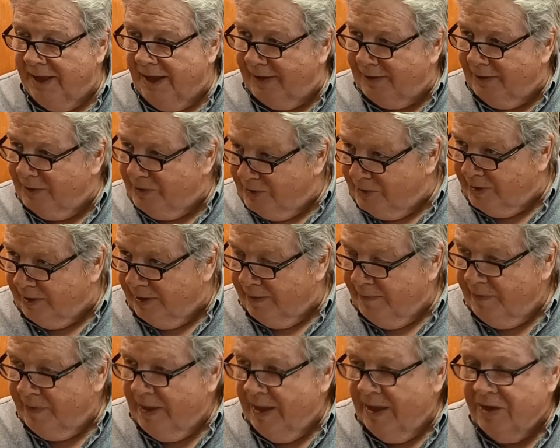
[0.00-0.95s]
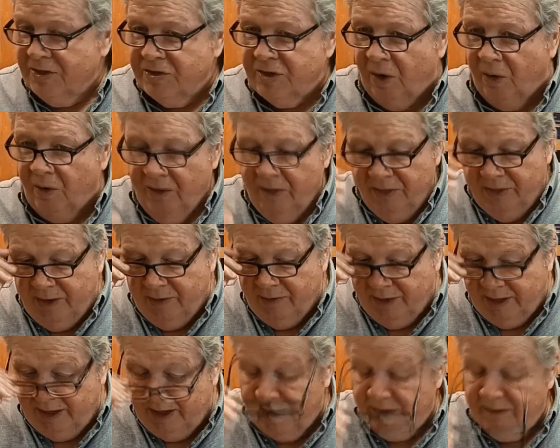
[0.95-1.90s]
Hallelujah. So, there
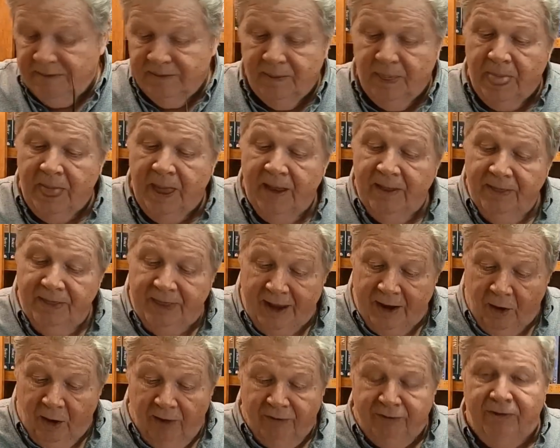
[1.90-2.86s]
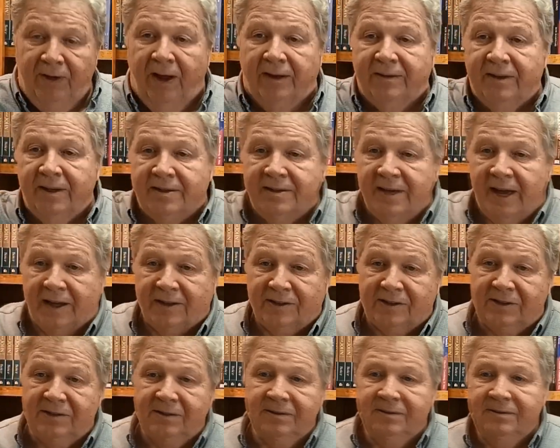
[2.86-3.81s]
again, they all flunked the
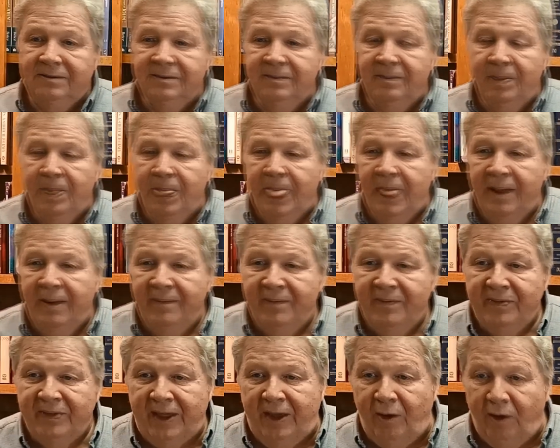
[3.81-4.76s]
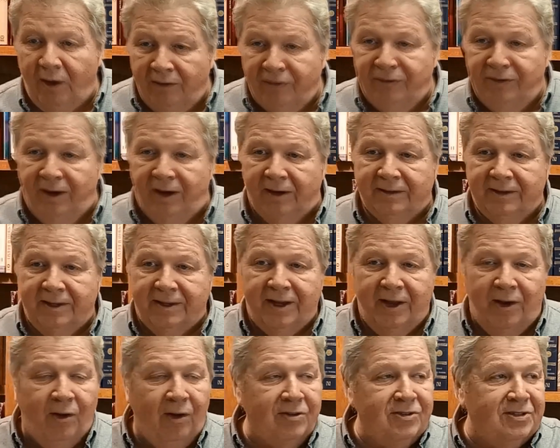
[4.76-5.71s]
test. They all flunked it.
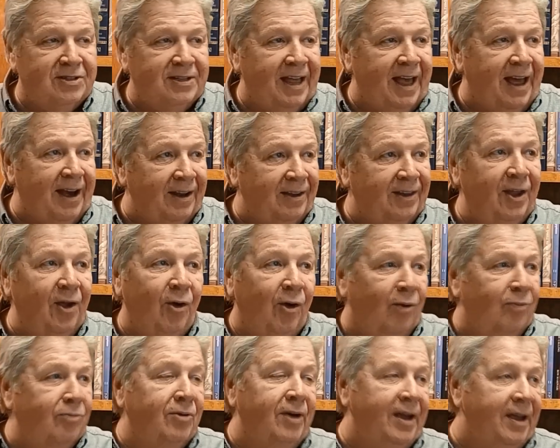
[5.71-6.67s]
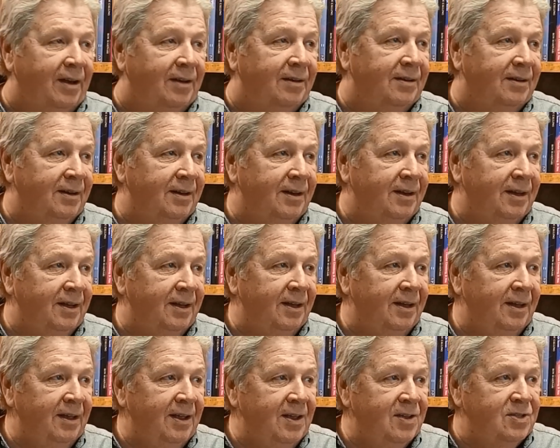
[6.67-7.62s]
They all scattered. They all ran. Hmm.
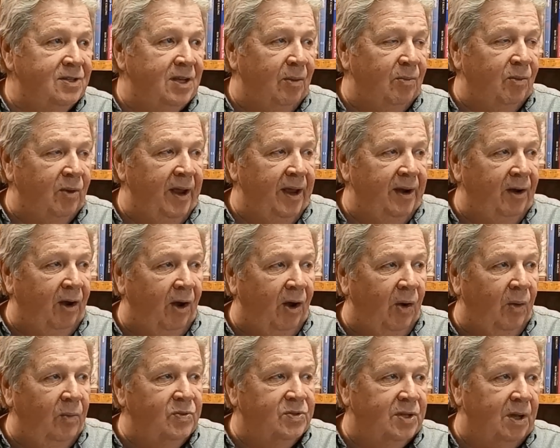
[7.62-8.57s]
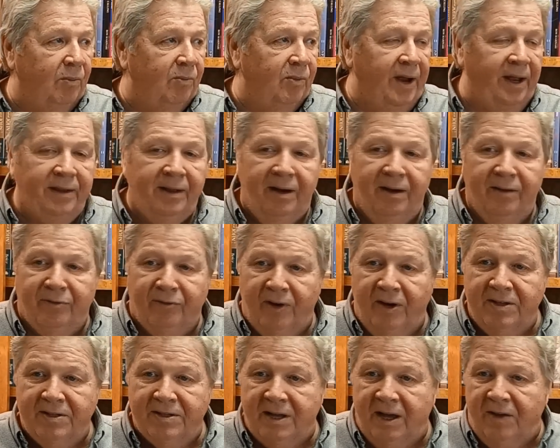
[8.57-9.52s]
Some ran home. Some ran to their
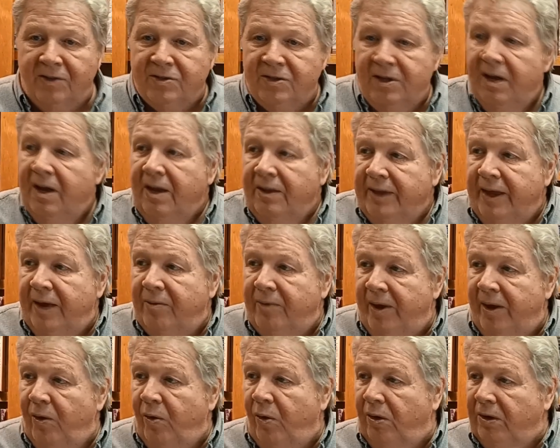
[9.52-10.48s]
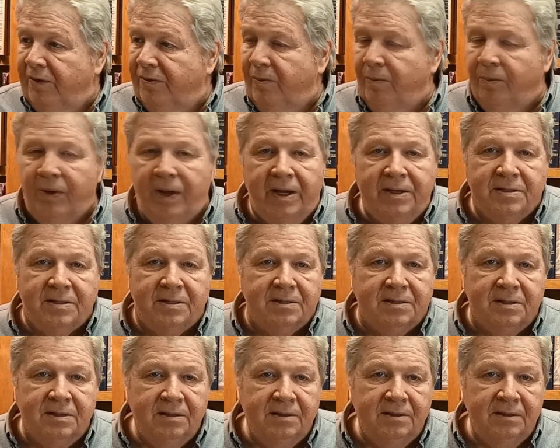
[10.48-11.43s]
friend's house. They ran all different
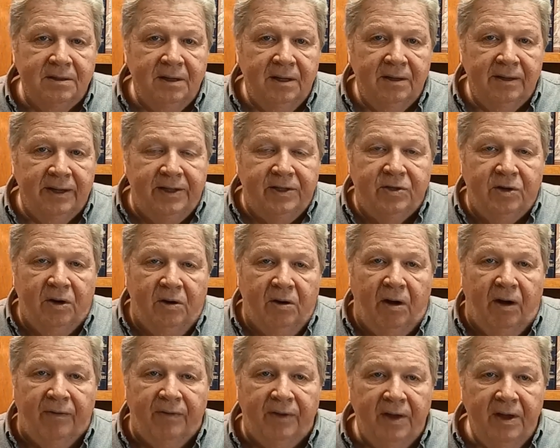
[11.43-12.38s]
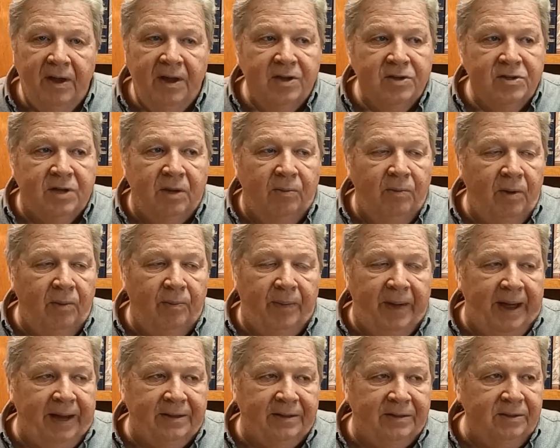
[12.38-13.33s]
places. They took off. Some went
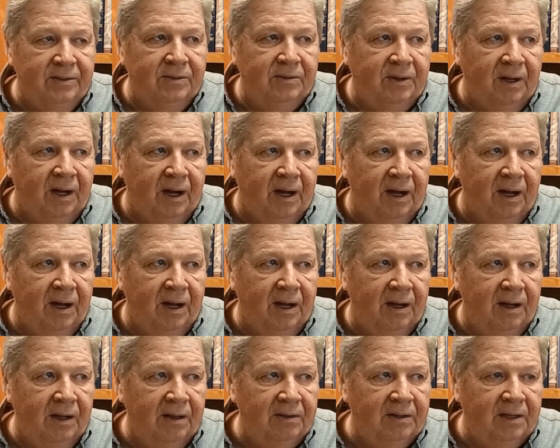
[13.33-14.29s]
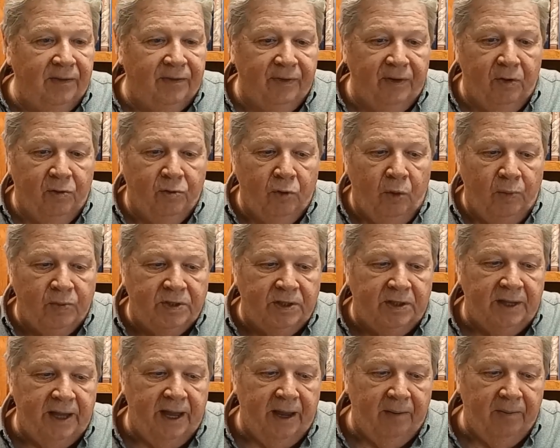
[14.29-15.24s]
back to uh, different groups
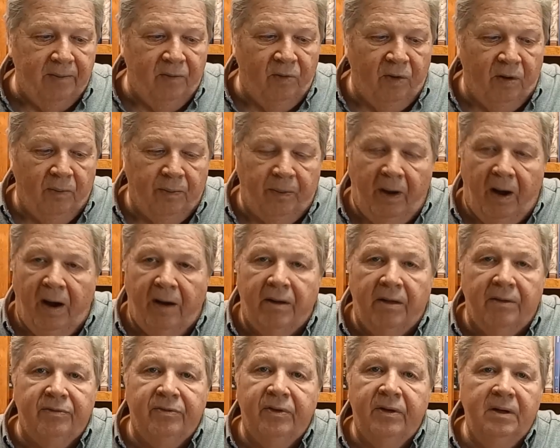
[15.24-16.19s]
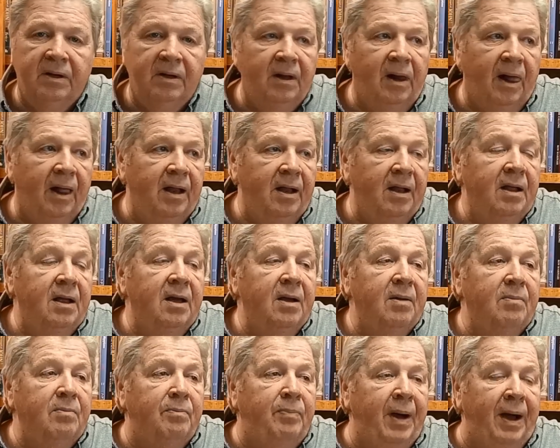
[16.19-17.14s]
that they had, were a part of.
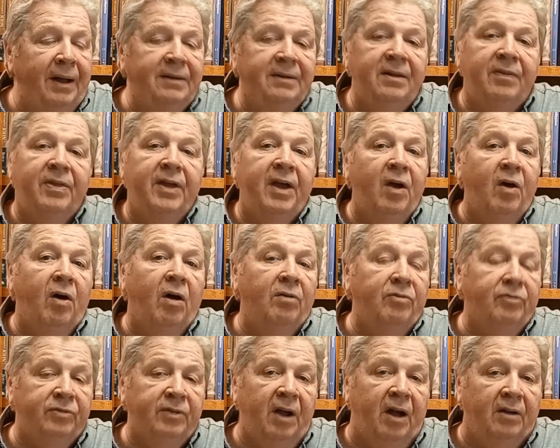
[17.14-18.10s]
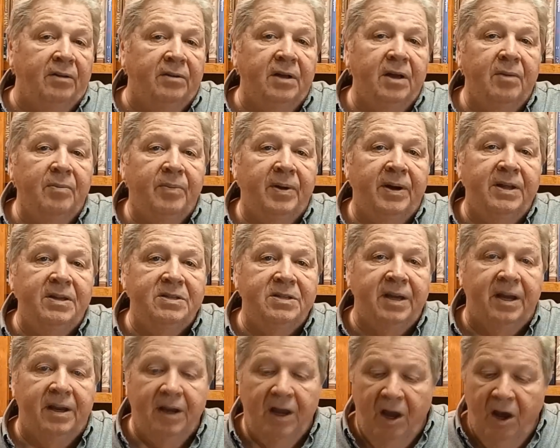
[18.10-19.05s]
But they all flunked. But he
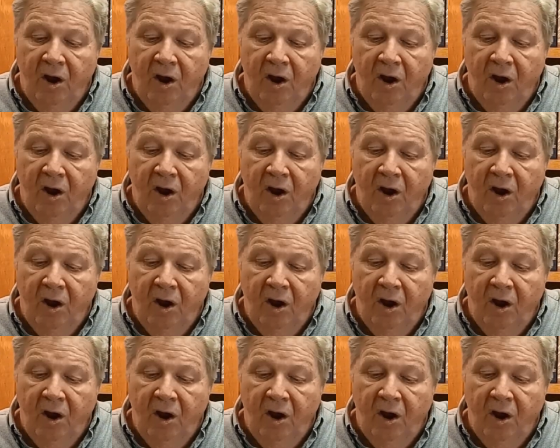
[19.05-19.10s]
said,